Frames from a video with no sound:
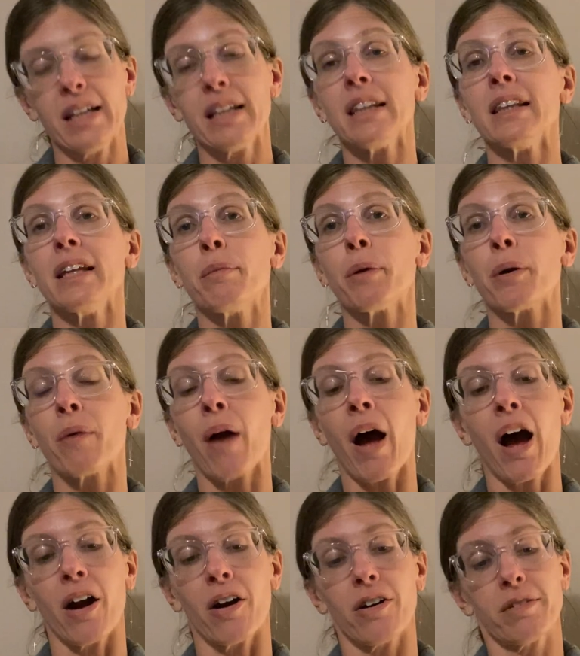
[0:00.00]

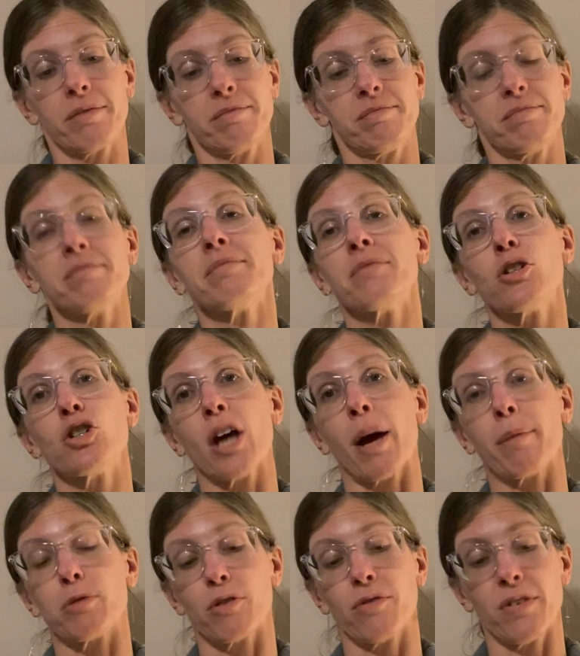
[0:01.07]
Liberar,
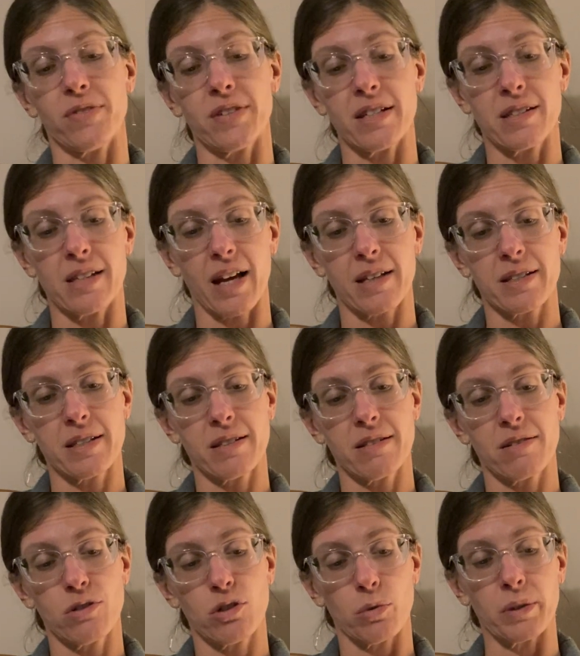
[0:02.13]
chapter 56,
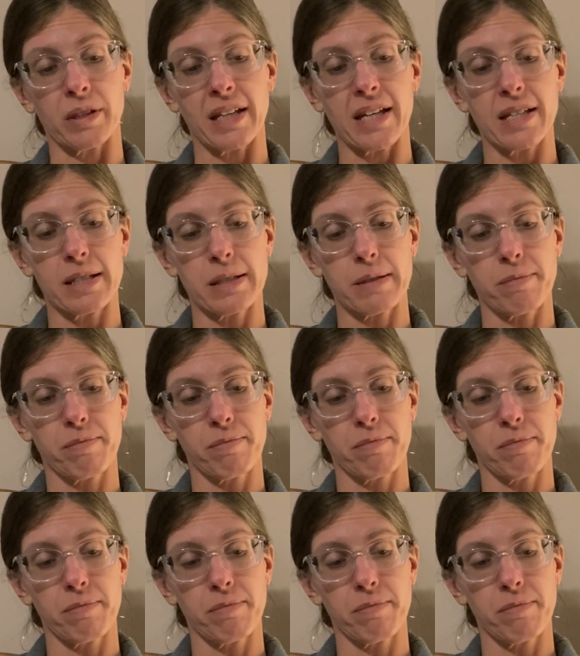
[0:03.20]
to release.